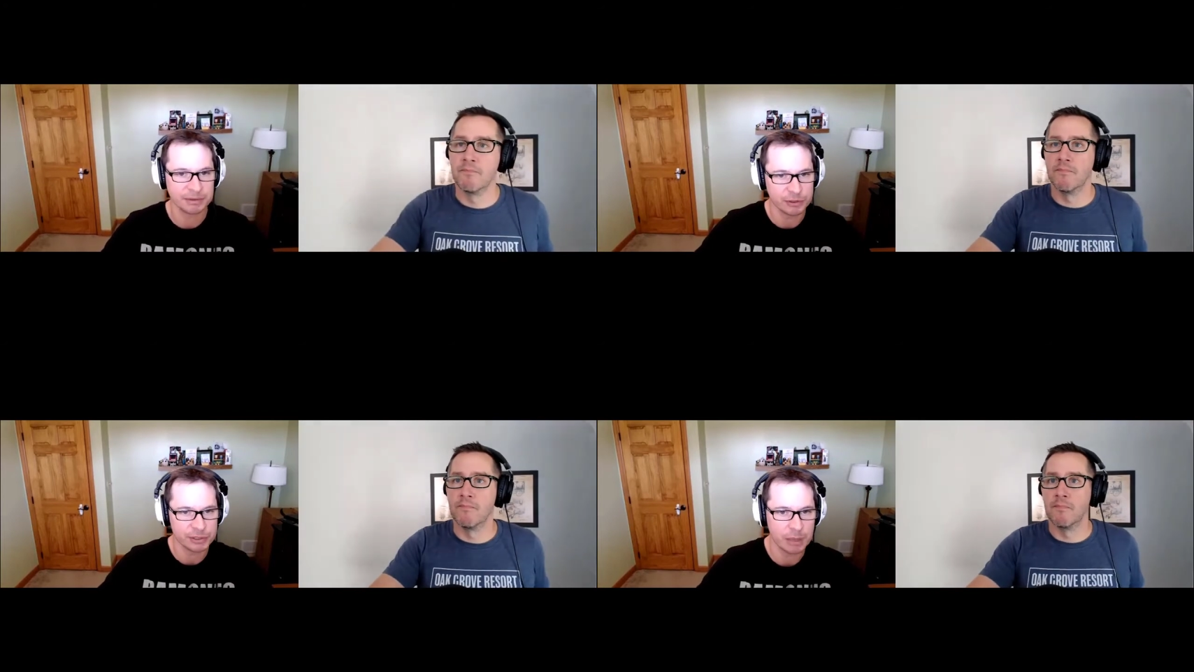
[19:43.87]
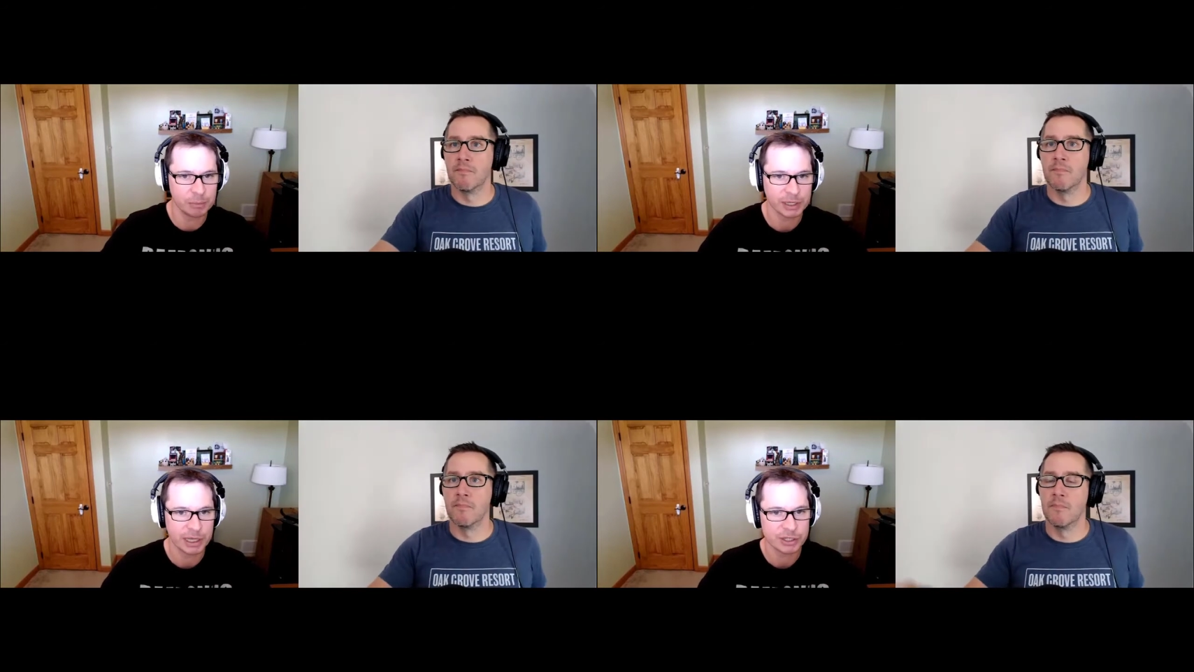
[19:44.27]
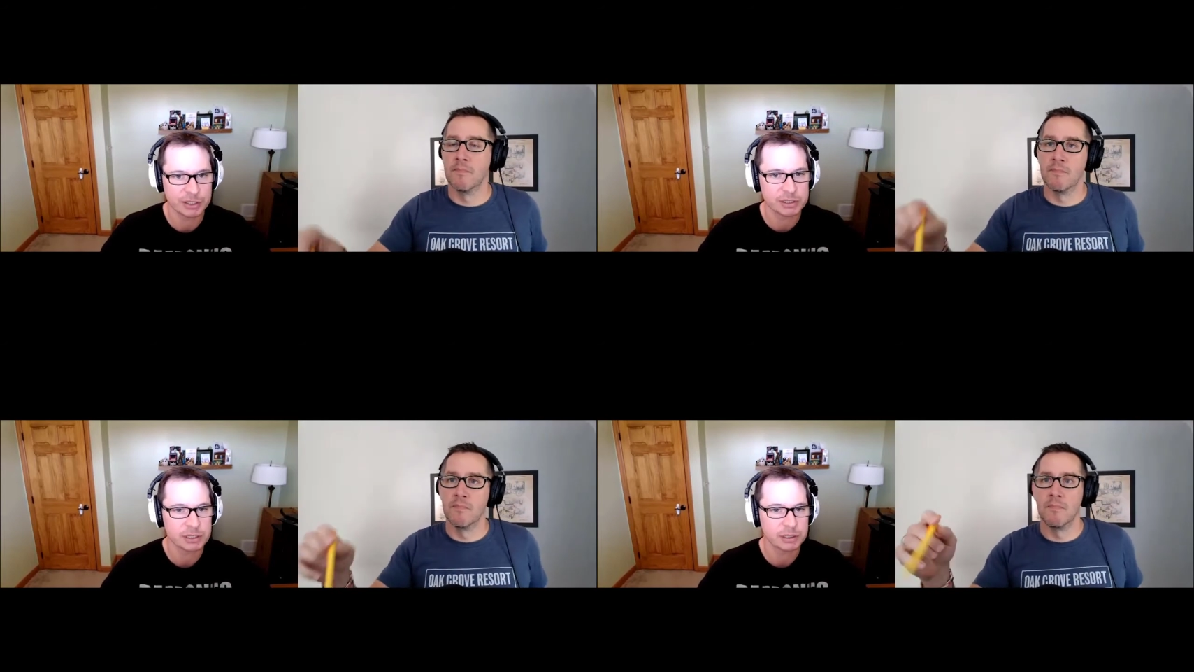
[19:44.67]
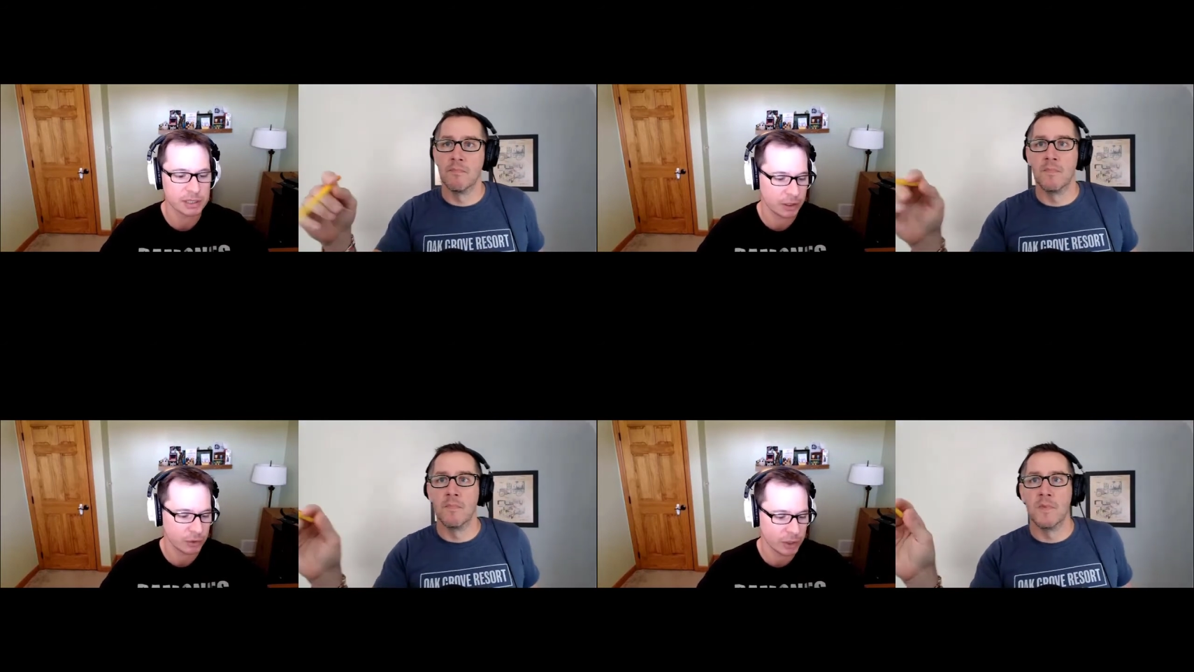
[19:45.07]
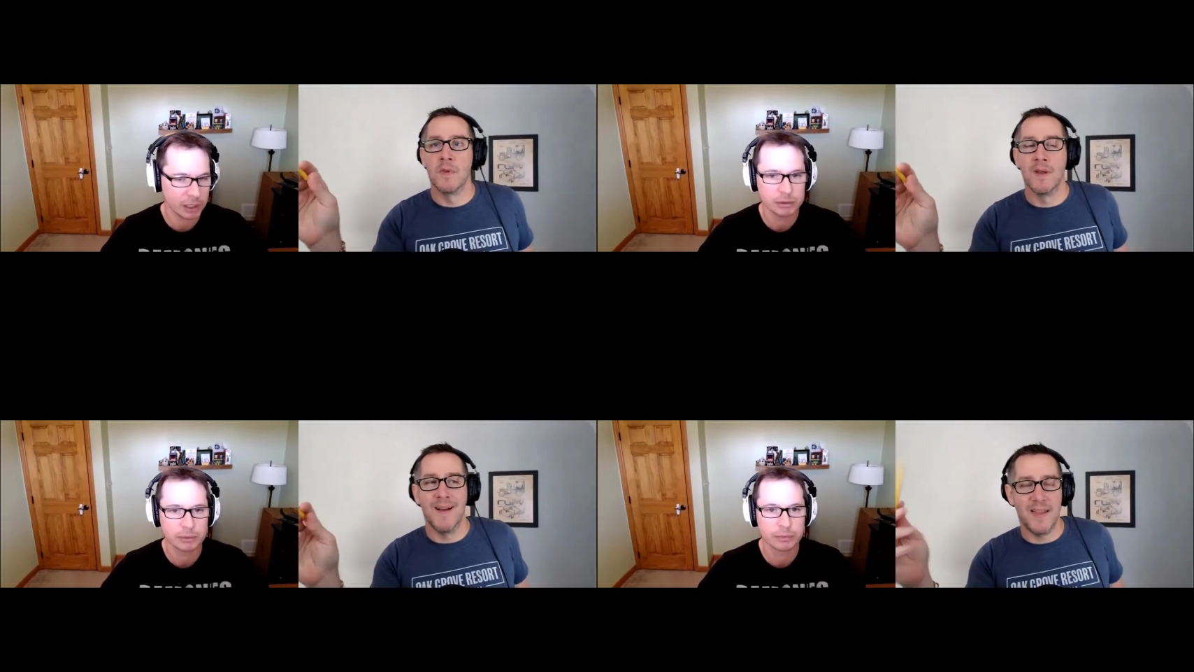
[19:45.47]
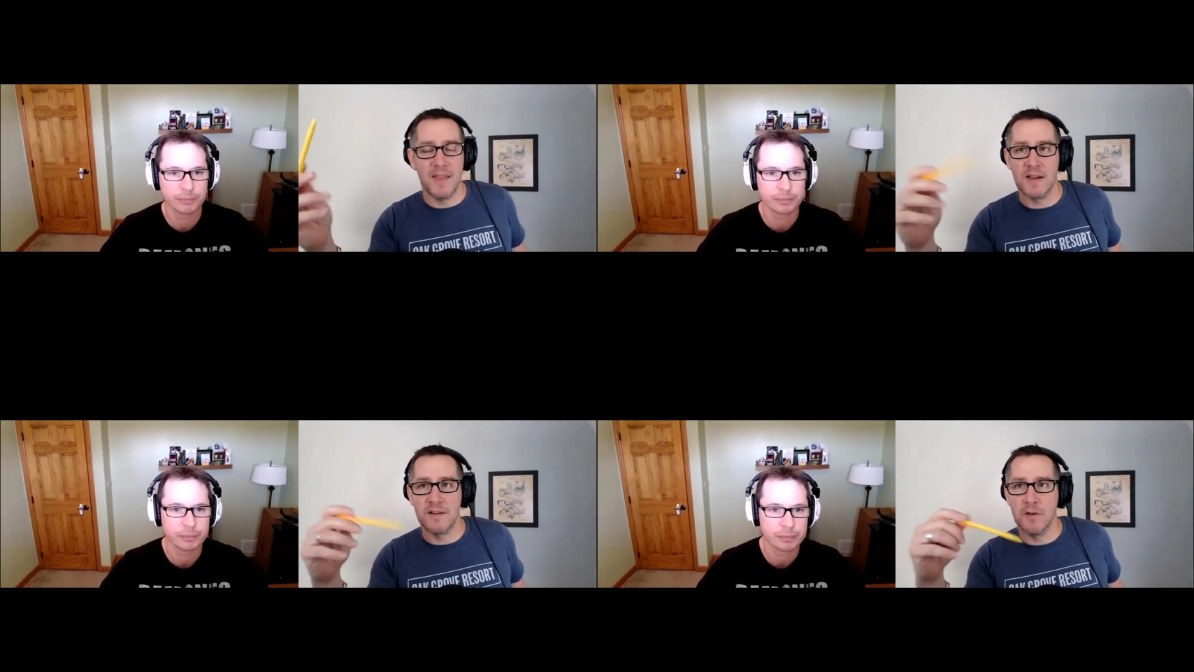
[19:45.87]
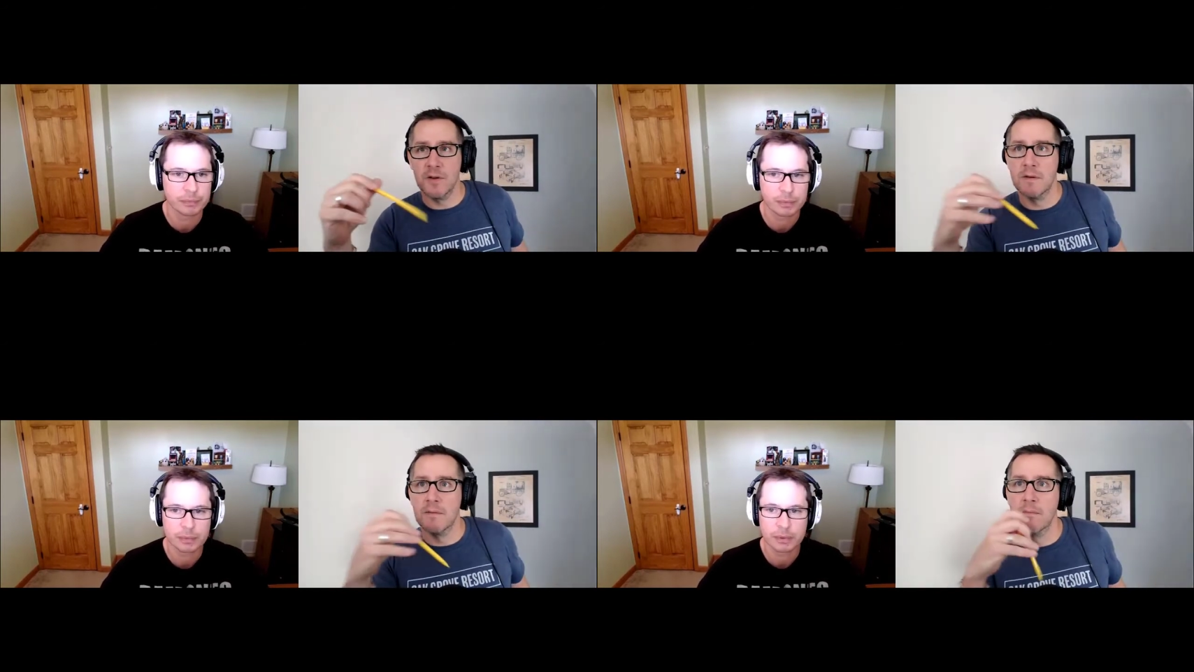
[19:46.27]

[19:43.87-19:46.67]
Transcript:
Speaker 1: of those applications. Is that okay? I think that's good.